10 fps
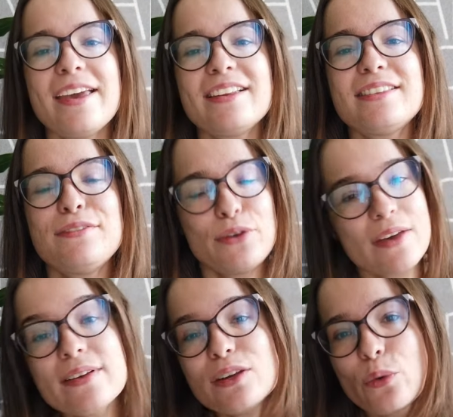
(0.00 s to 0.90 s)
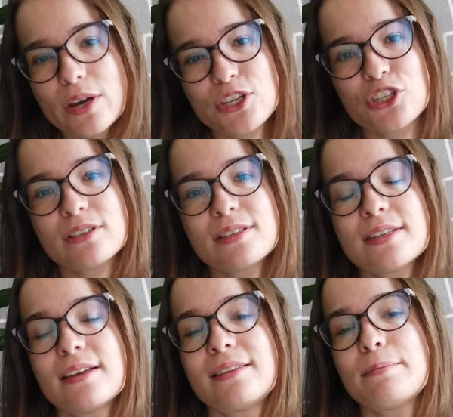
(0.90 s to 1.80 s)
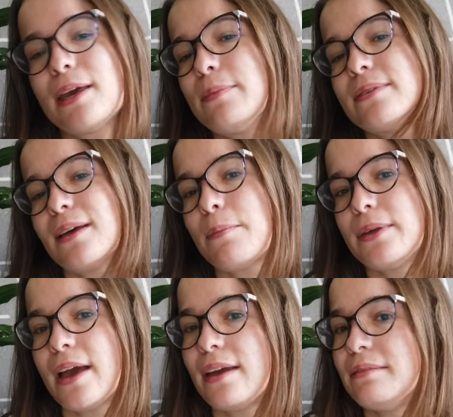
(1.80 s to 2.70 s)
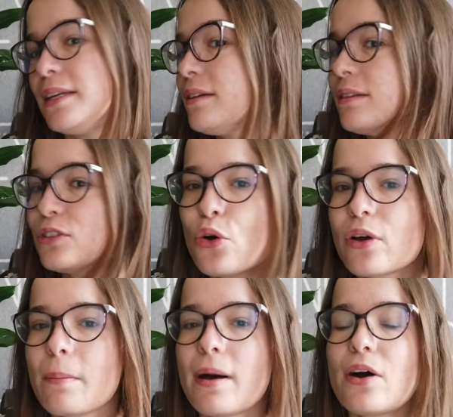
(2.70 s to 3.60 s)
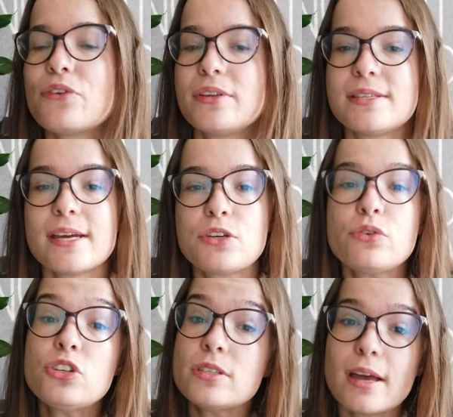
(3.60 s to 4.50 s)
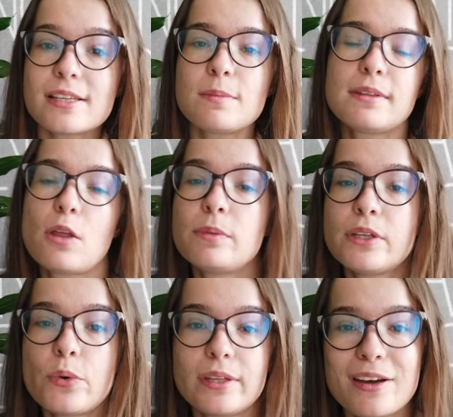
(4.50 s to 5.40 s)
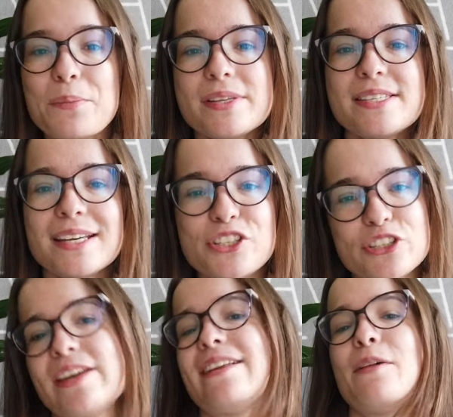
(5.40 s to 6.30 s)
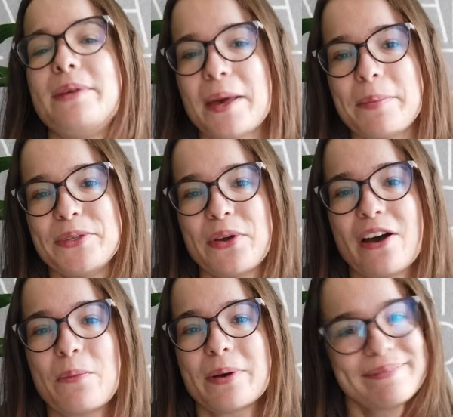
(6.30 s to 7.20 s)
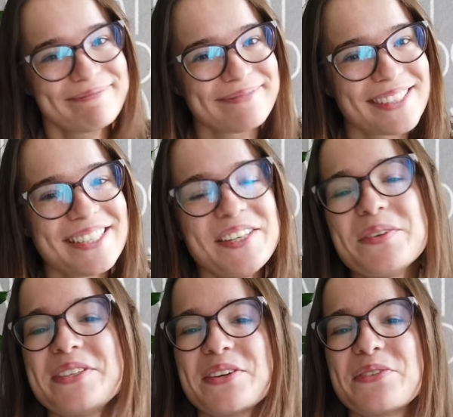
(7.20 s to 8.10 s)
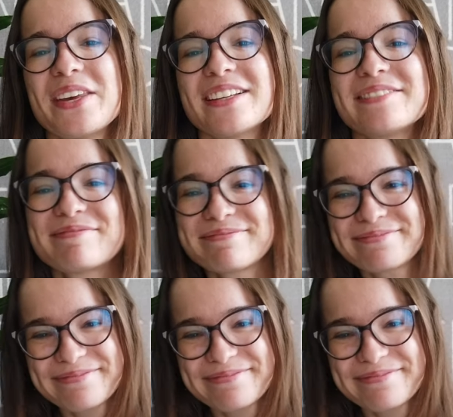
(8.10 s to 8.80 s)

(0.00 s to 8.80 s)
And if you have any questions, that maybe something I didn't talk about, etc., just ask me down below in the comment section, and I'll be happy to help. See you in Sofia.